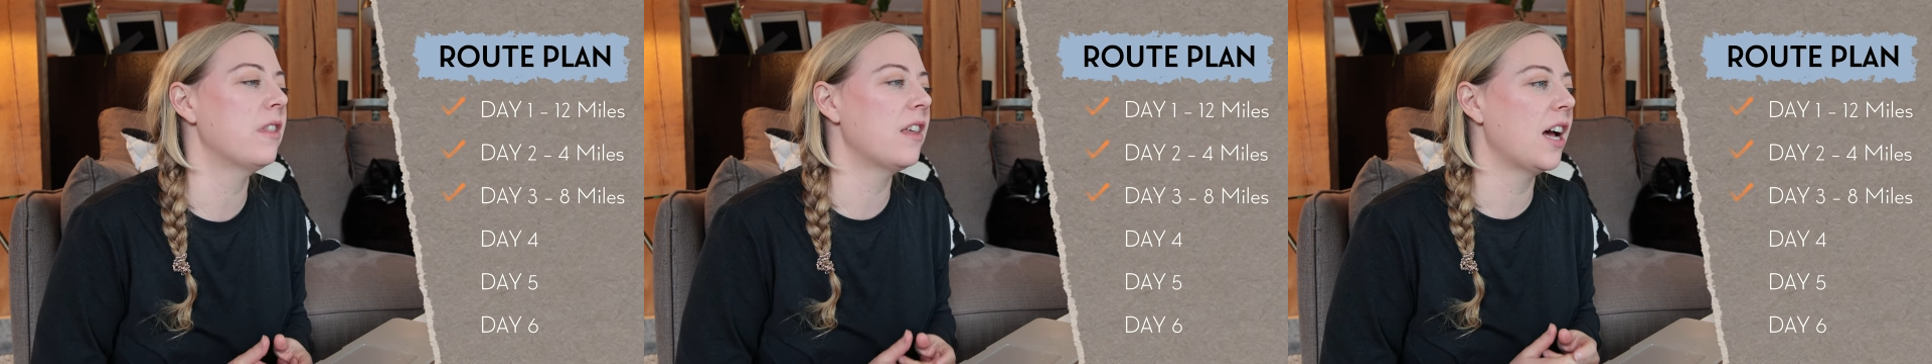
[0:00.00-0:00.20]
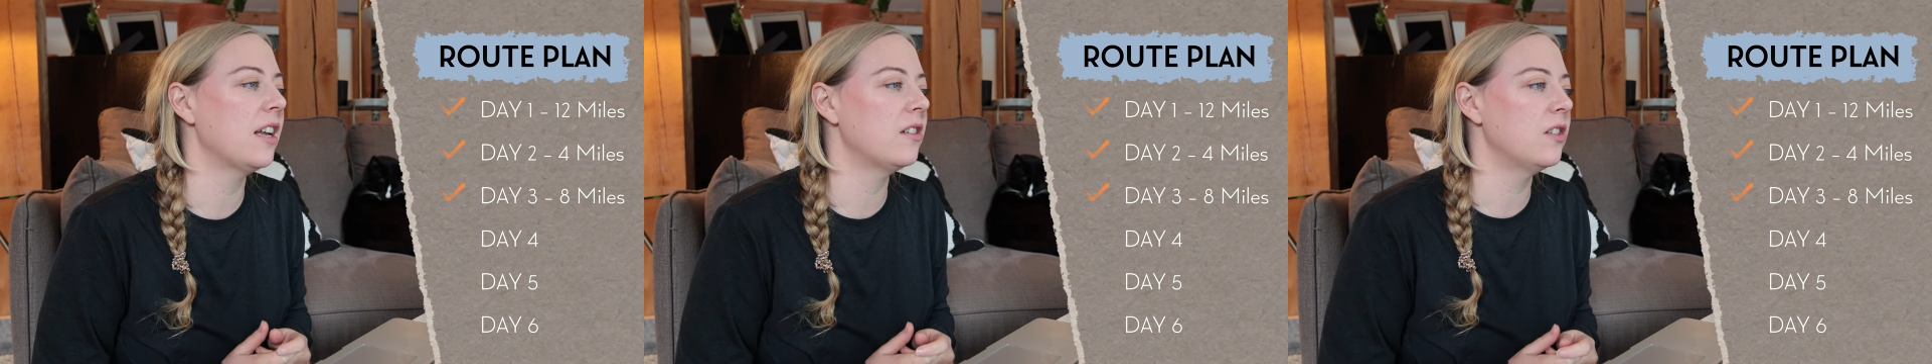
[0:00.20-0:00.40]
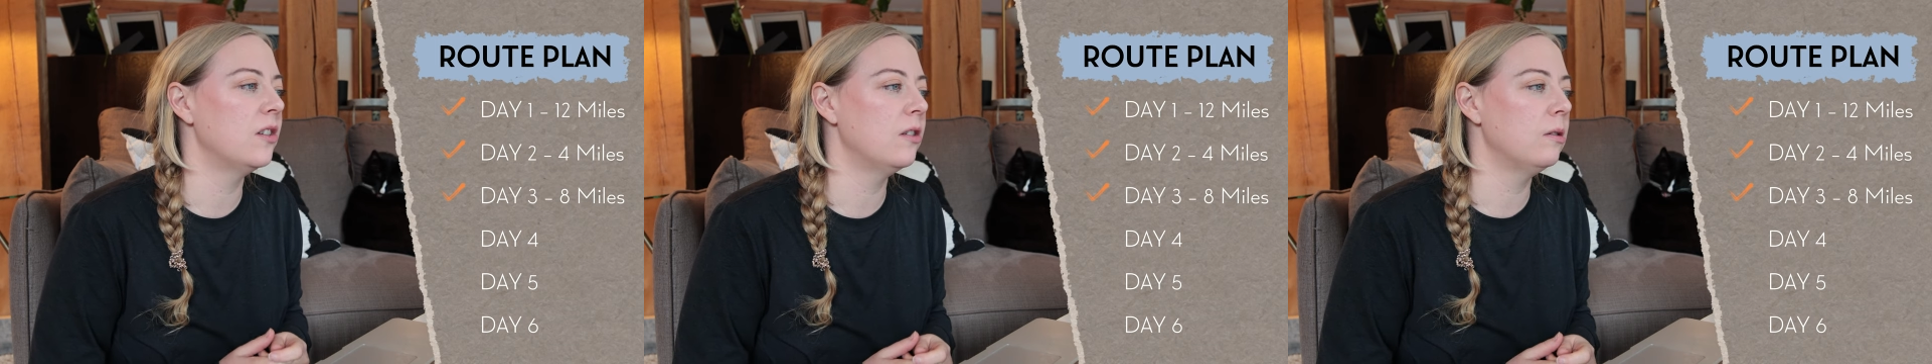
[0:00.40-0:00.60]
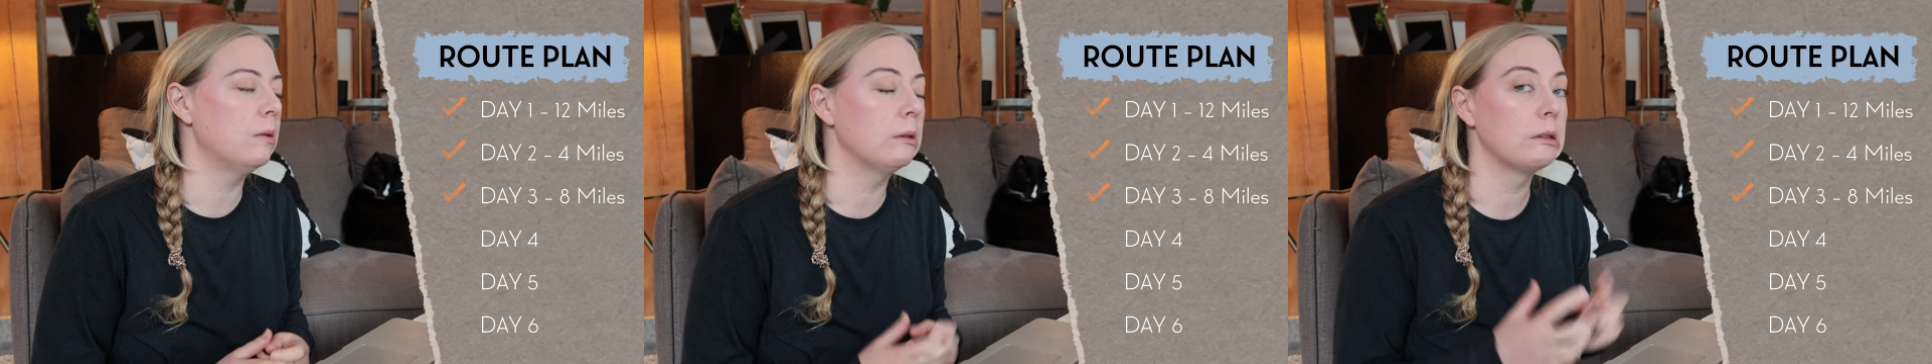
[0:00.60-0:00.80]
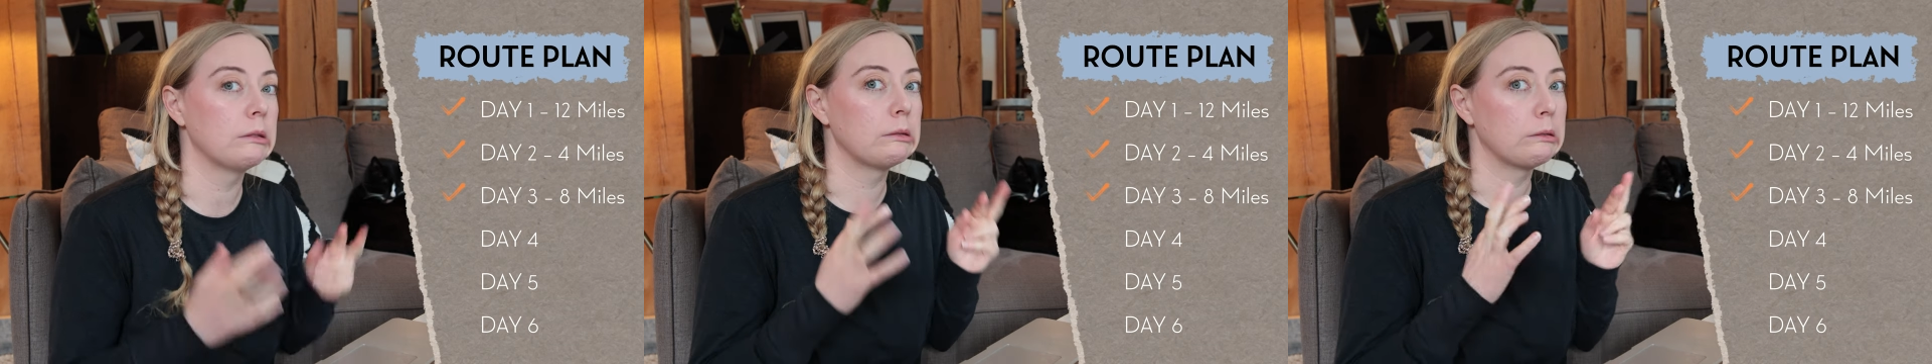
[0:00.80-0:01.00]
that too,
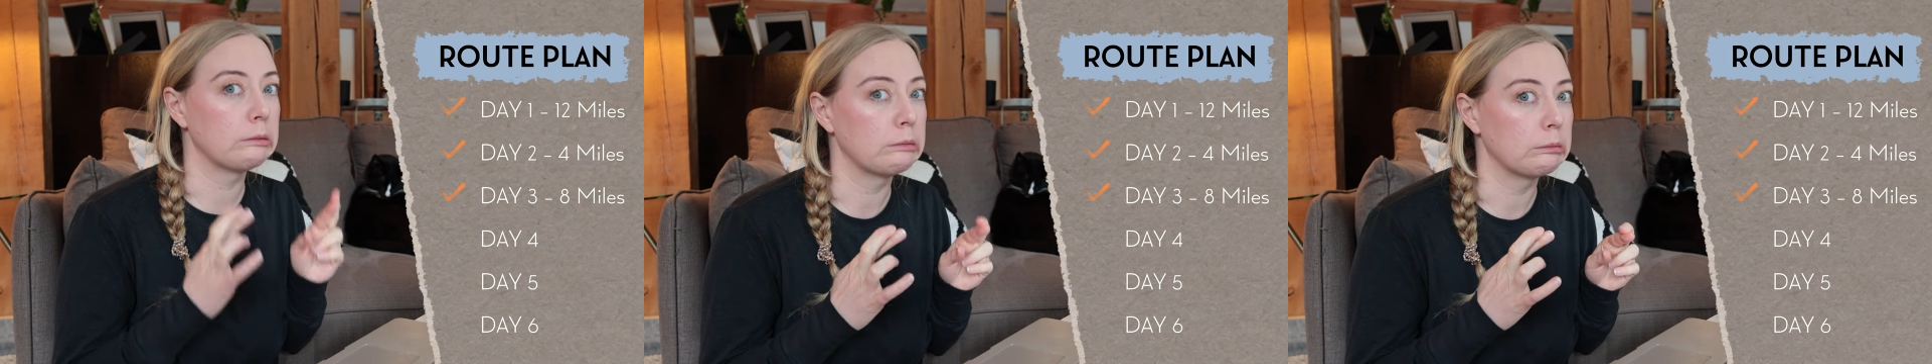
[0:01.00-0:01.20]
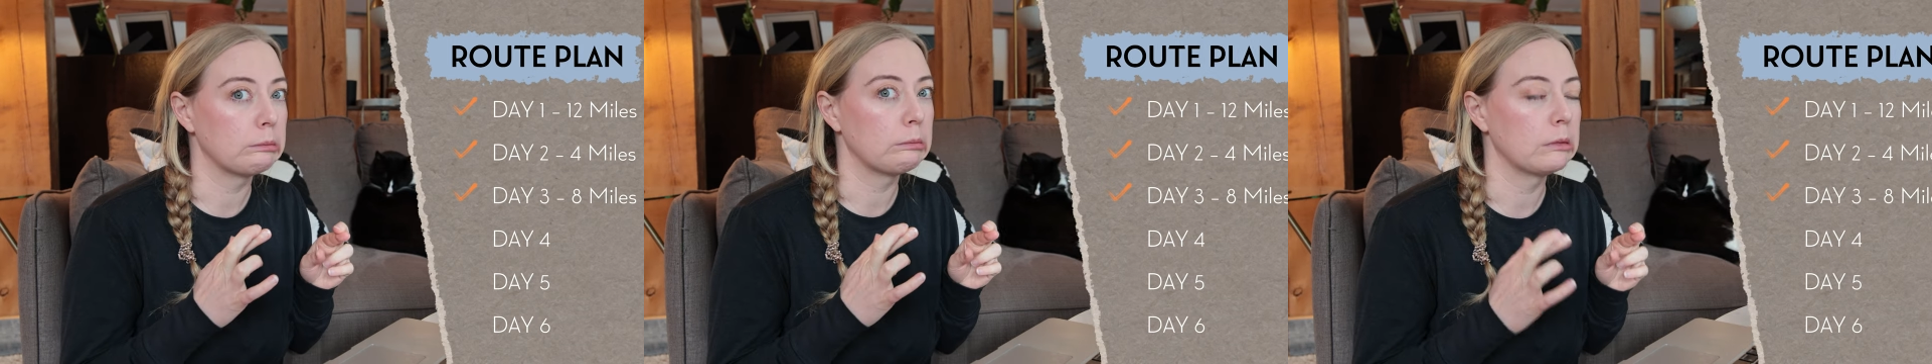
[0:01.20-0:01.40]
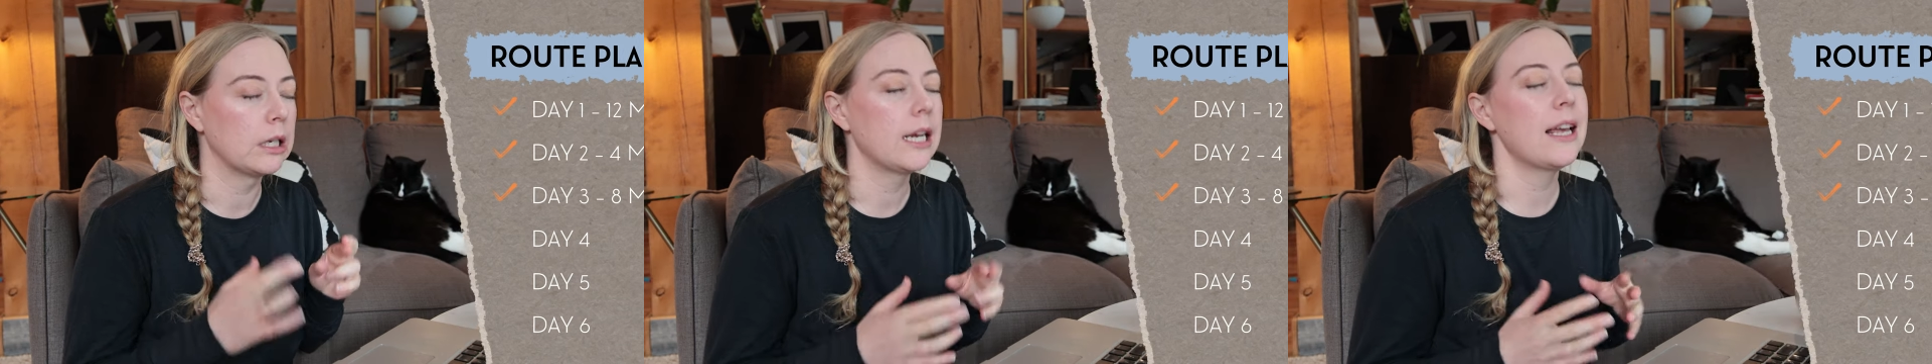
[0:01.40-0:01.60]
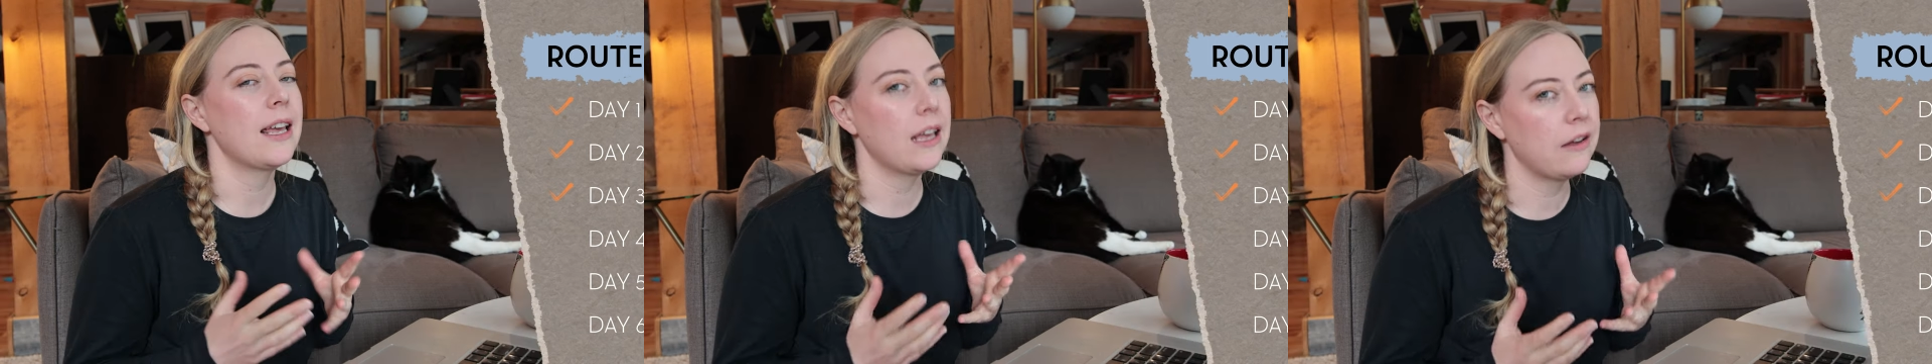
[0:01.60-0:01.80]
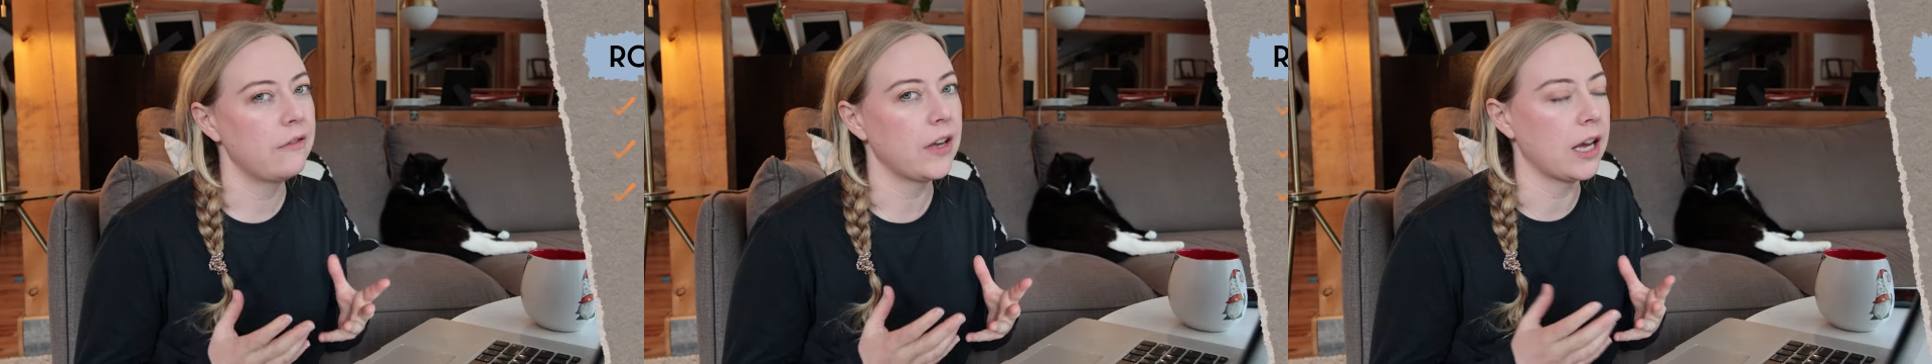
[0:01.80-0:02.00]

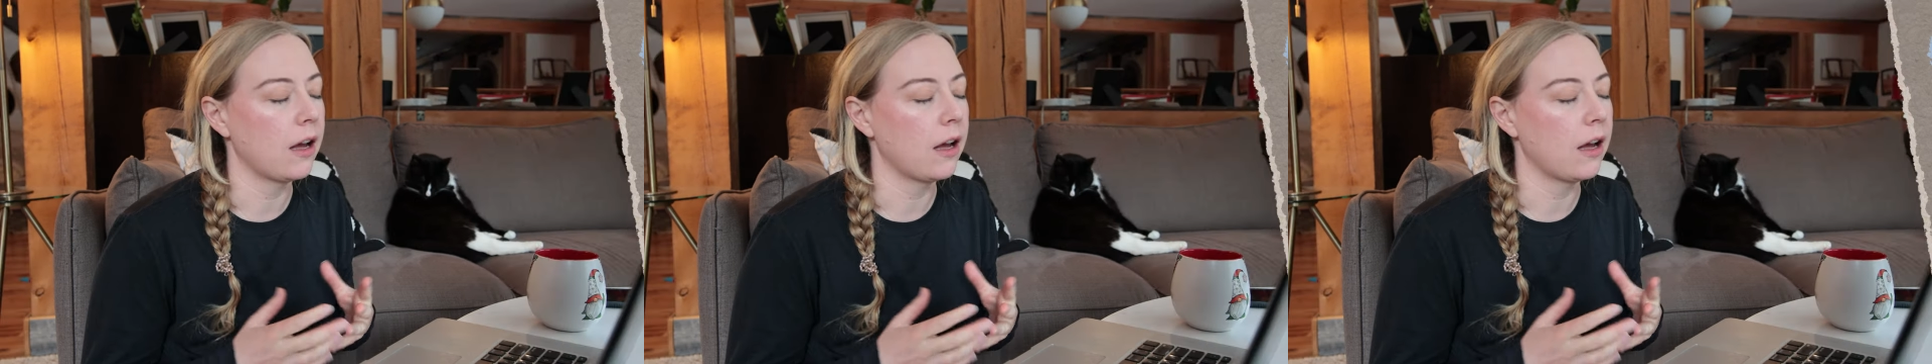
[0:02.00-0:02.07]
if he